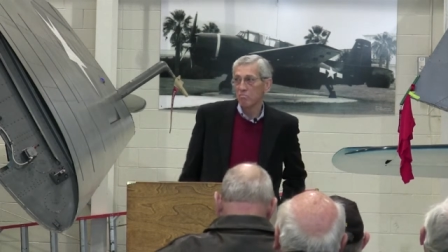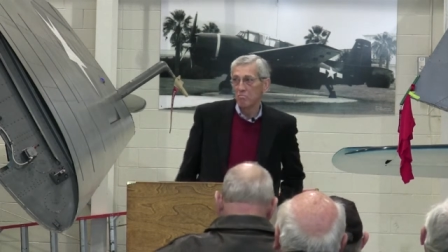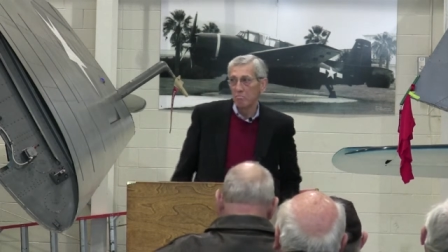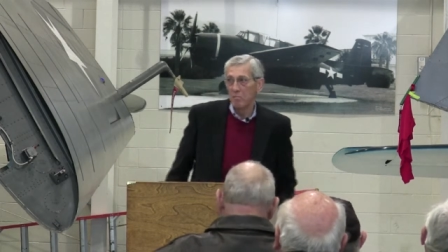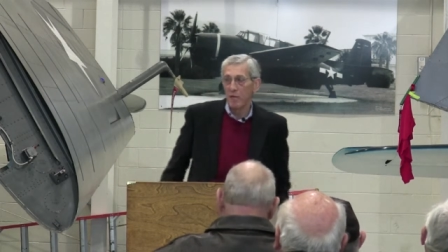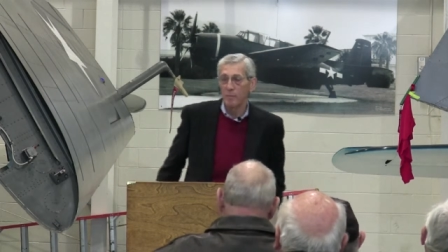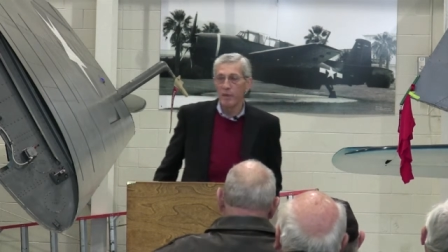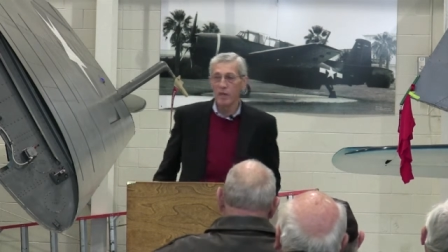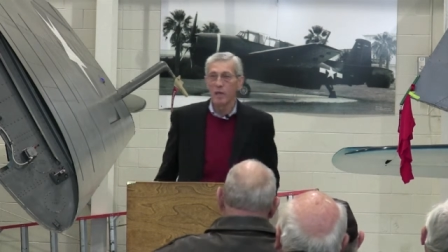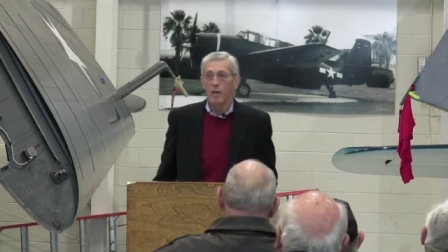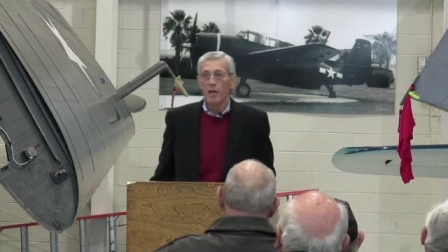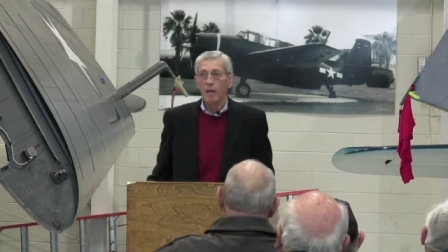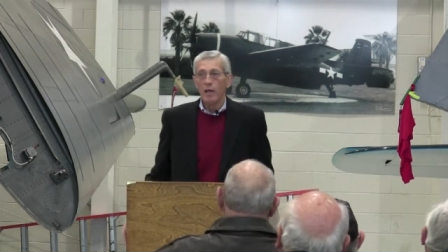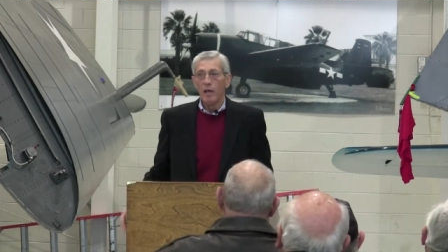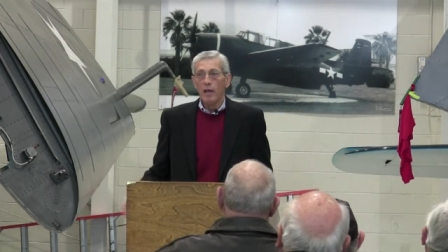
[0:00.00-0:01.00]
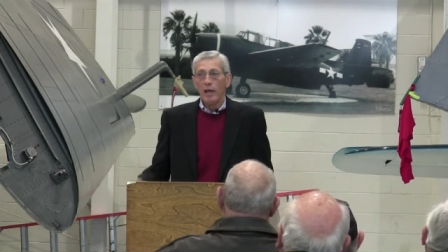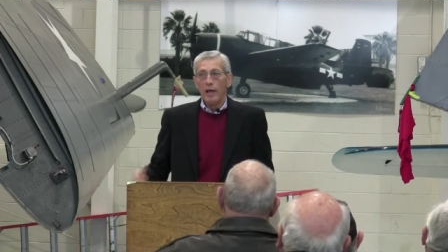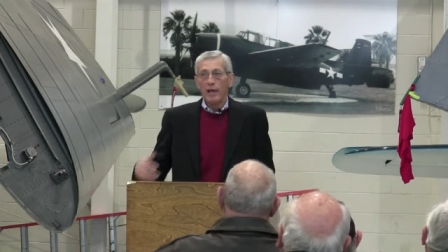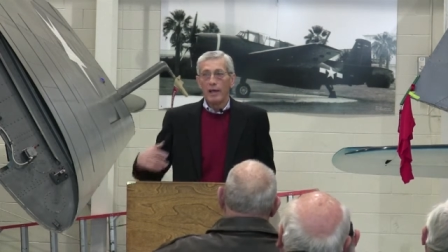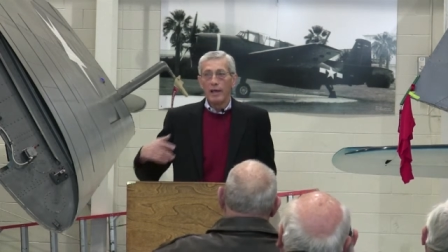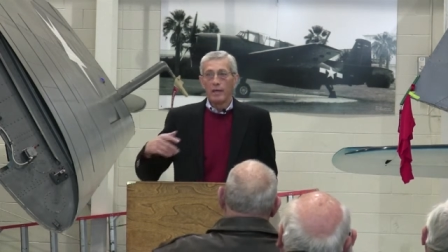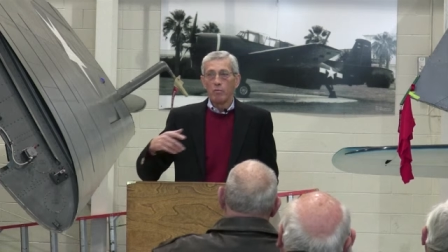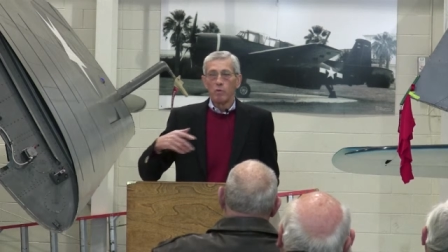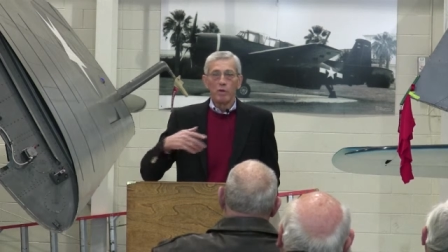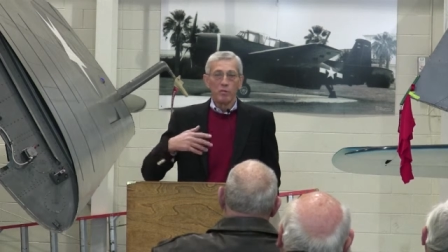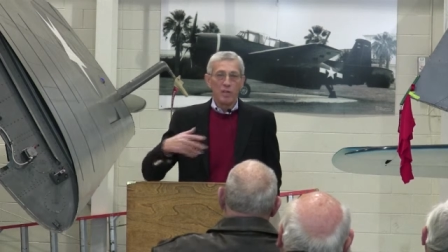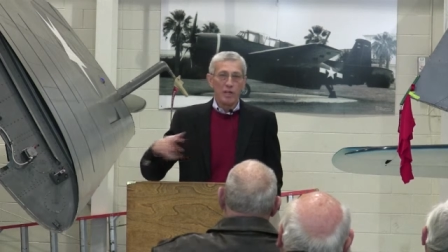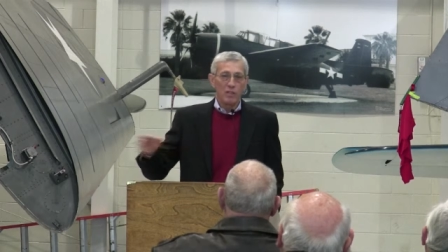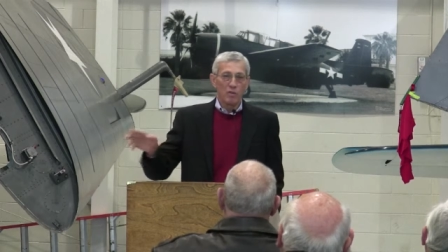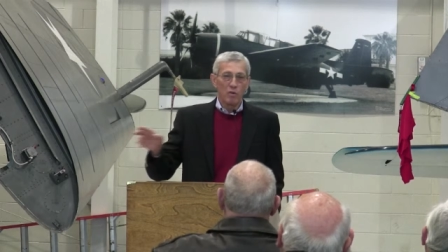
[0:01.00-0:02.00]
or maybe, and
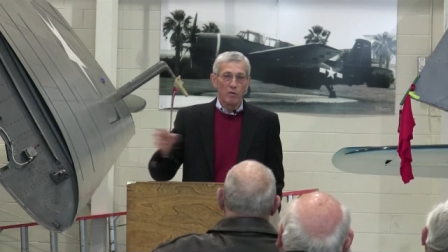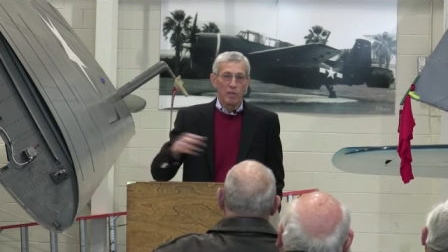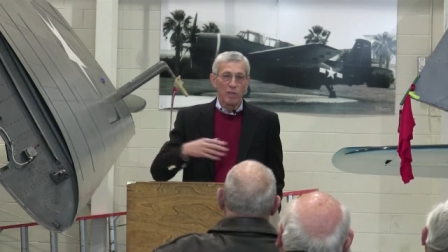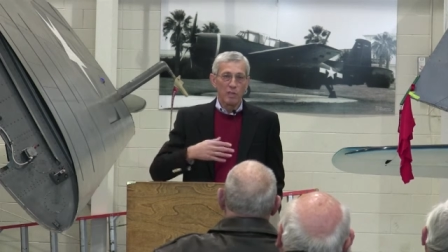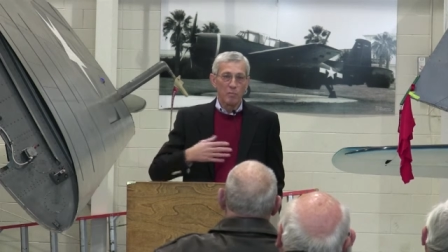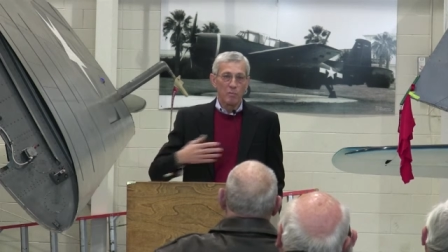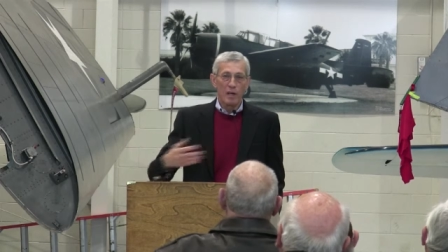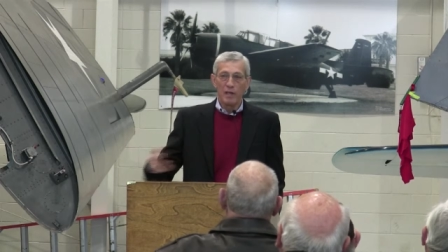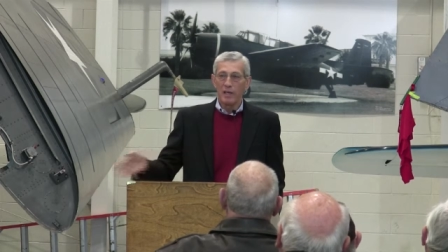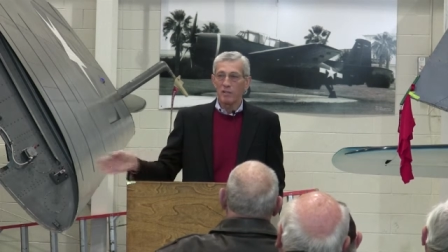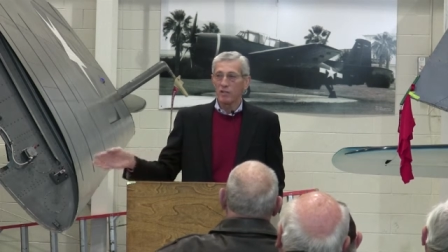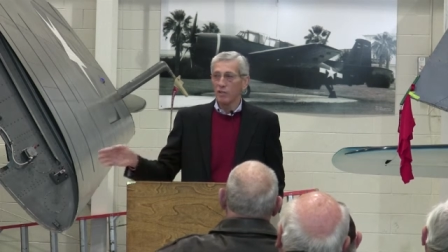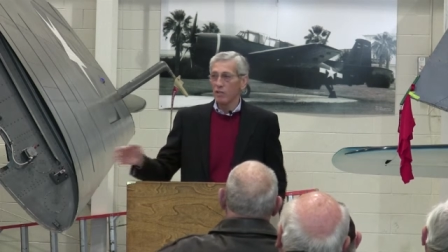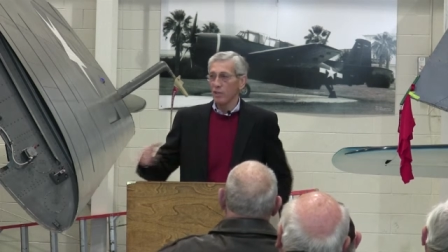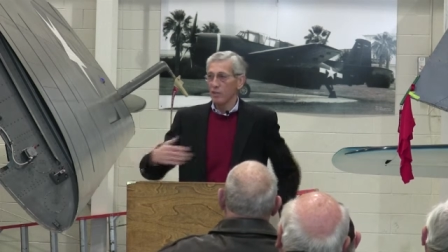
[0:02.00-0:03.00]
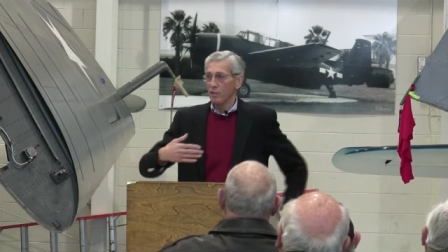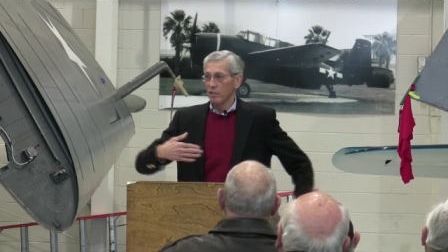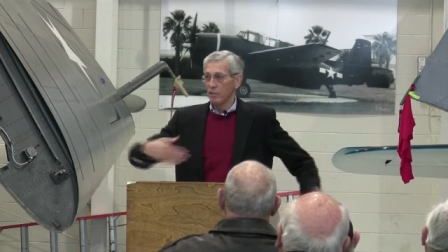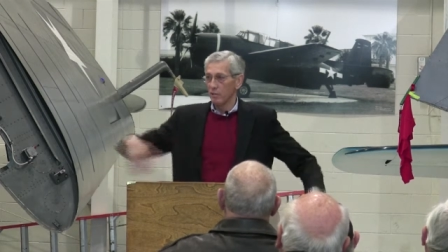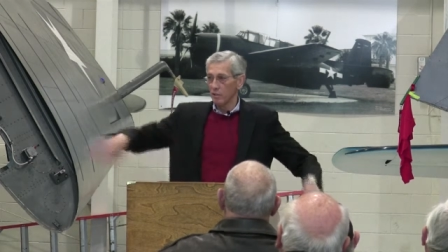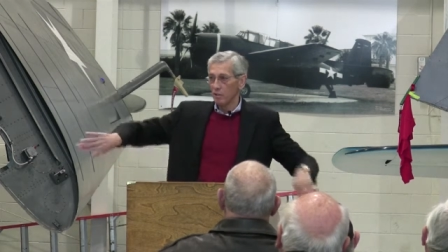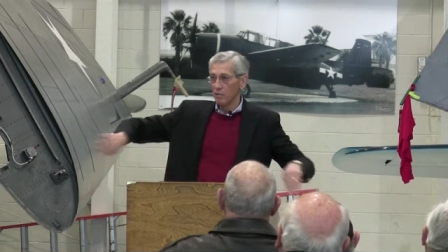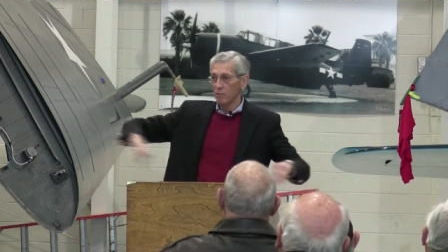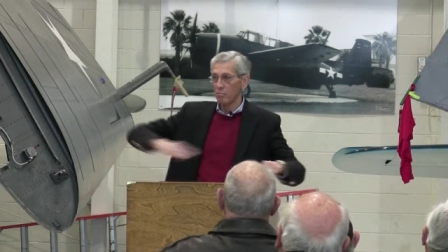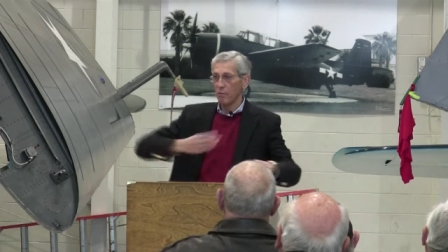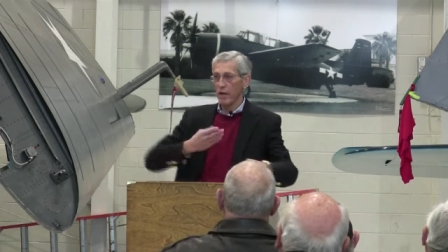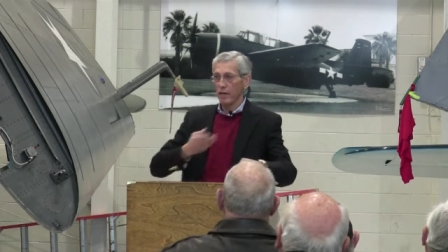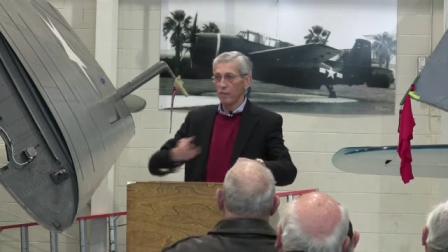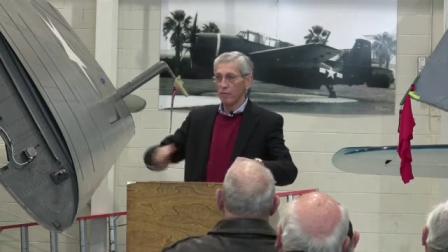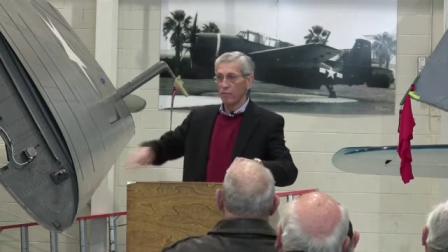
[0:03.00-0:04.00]
we would escort him by S-turning
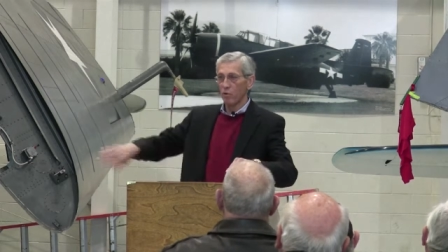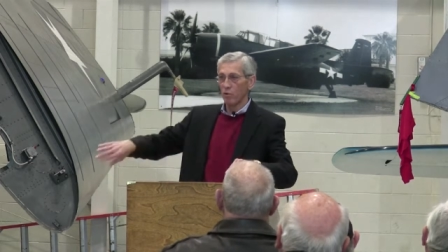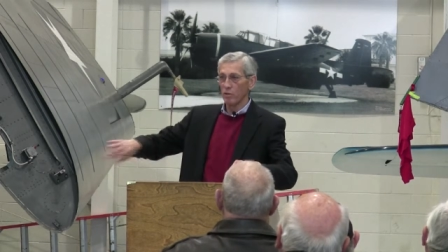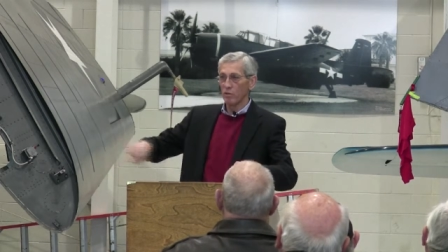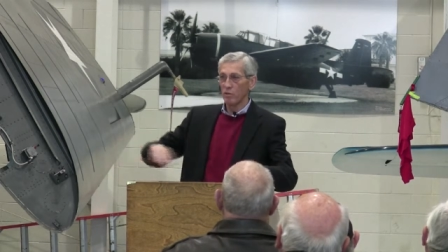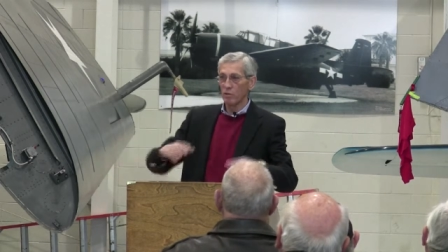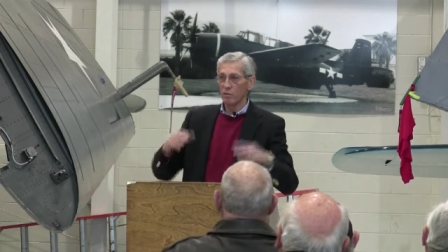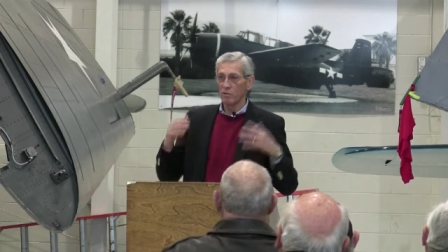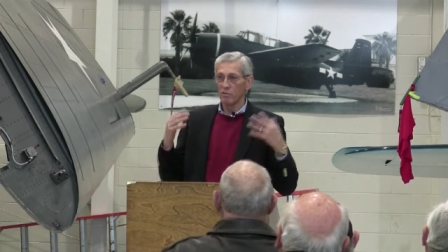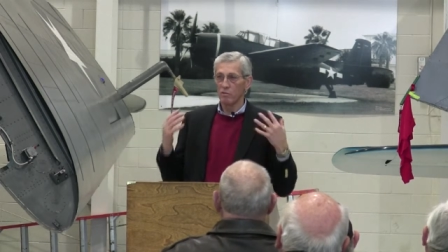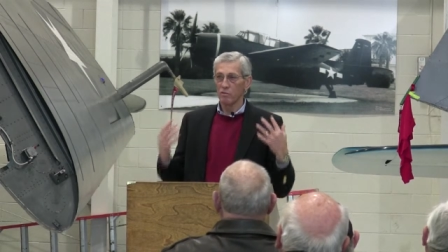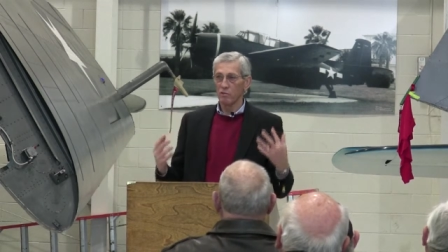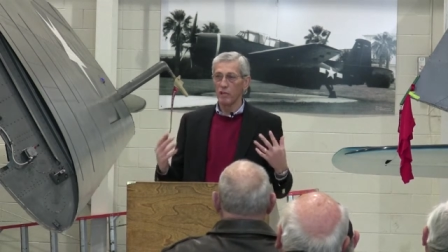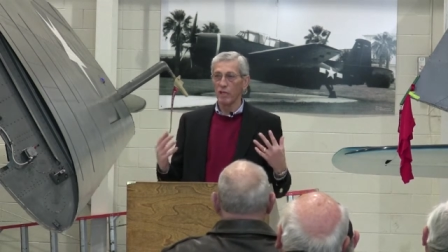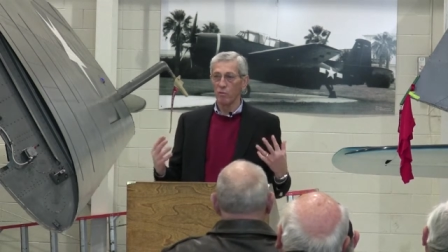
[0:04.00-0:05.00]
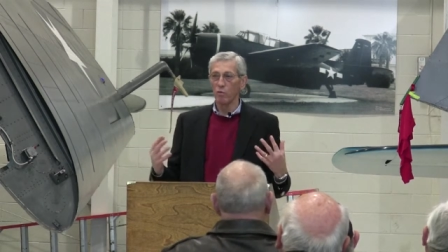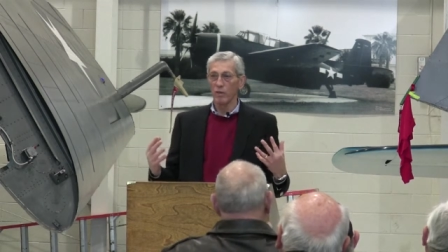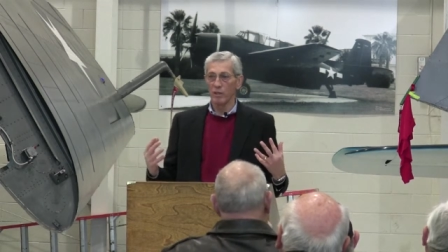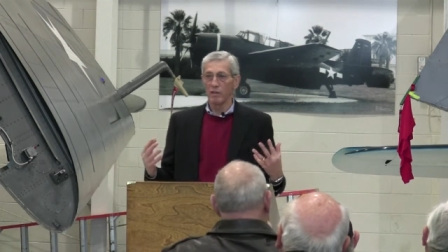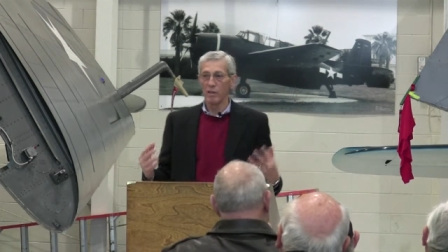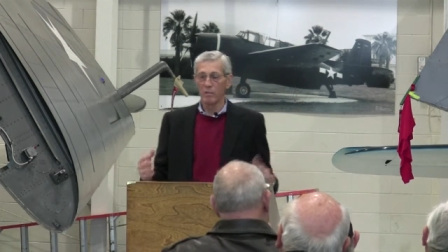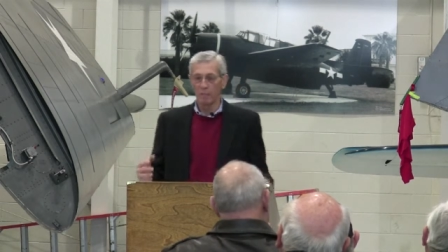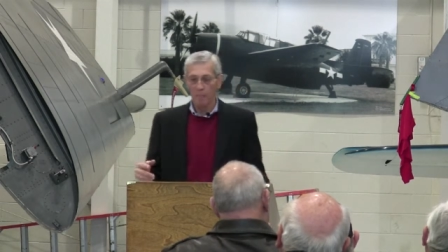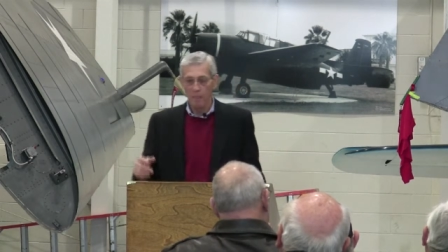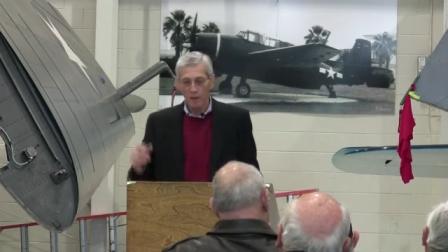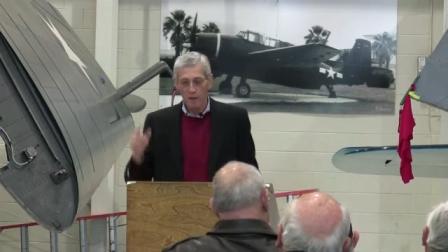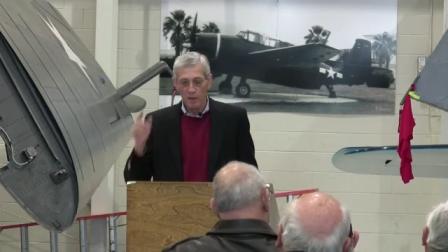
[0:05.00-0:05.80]
back and forth to stay with him.